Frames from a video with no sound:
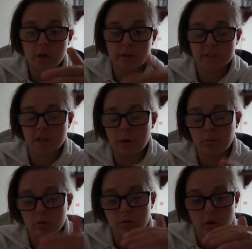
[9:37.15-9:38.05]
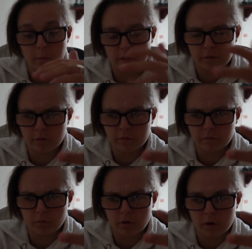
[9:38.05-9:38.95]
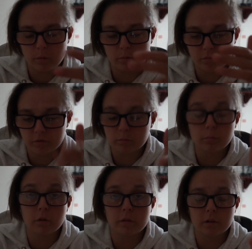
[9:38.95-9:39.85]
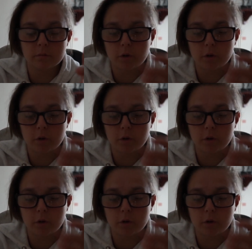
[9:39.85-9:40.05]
Jess and Gabriel, they've got about three, four albums. Love it.